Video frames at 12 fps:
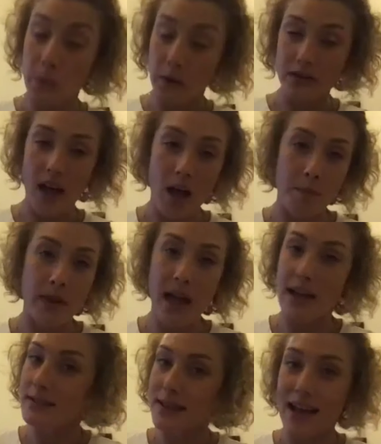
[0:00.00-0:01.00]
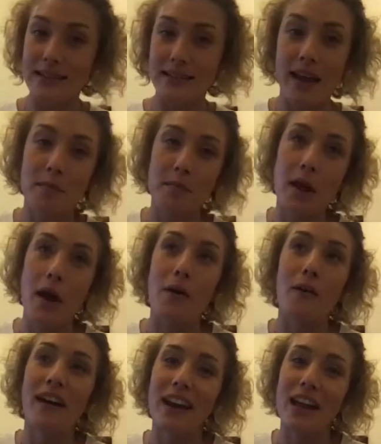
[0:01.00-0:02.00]
World Cup, yes. Last time,
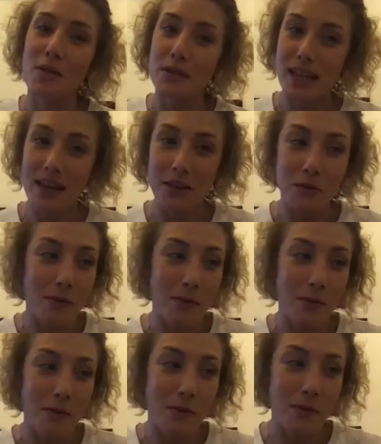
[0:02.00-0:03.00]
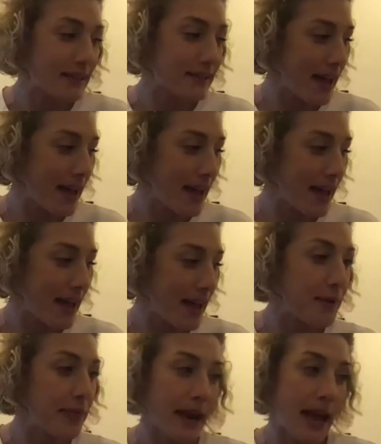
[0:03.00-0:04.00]
no. And I will tell you why it's not his last time
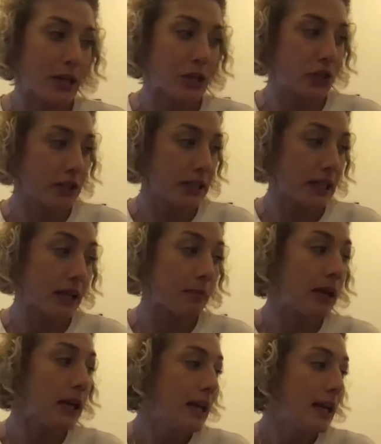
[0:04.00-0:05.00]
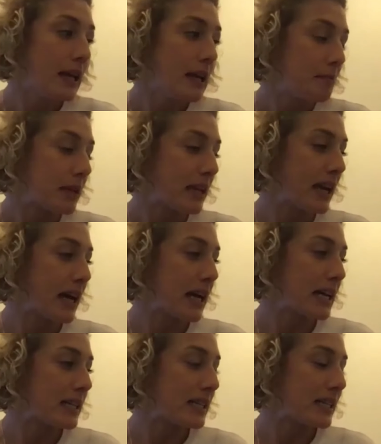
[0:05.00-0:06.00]
with the national team.
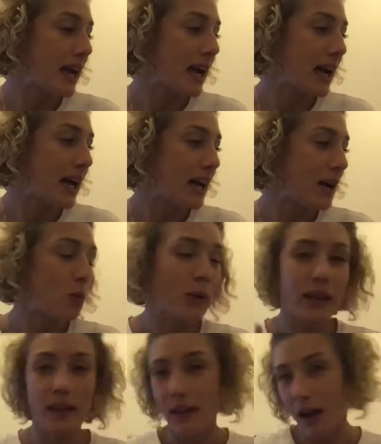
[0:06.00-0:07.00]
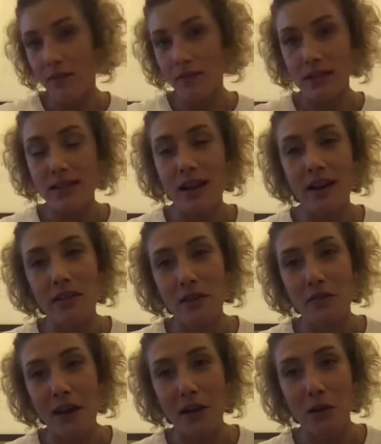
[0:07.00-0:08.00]
Because we obviously are in the
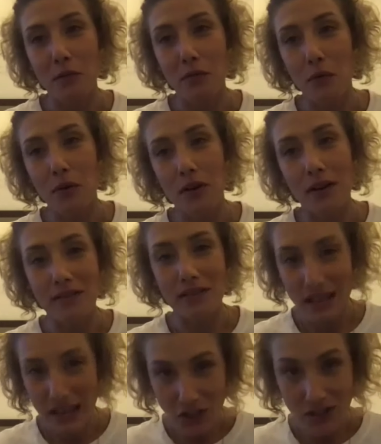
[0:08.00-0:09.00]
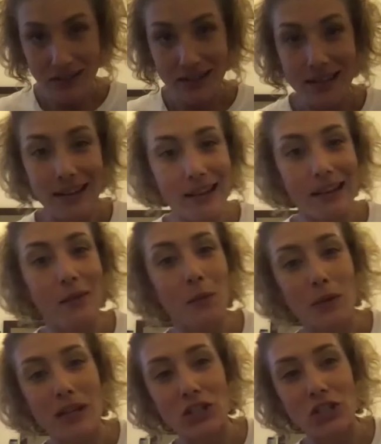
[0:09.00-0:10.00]
final four of the Nations League,
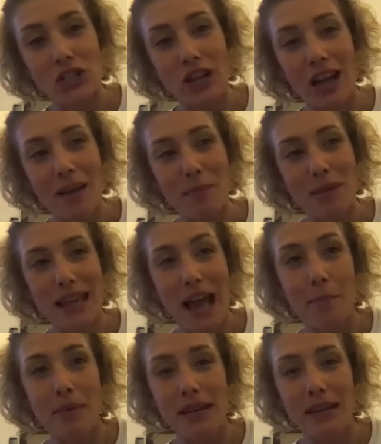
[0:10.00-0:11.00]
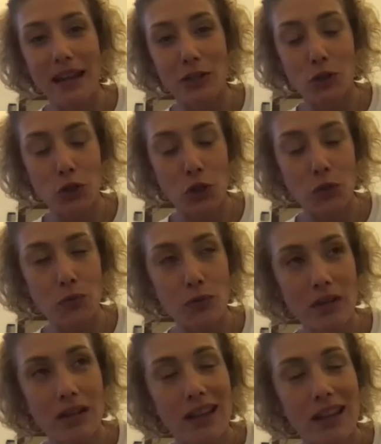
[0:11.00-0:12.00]
which is happening next June.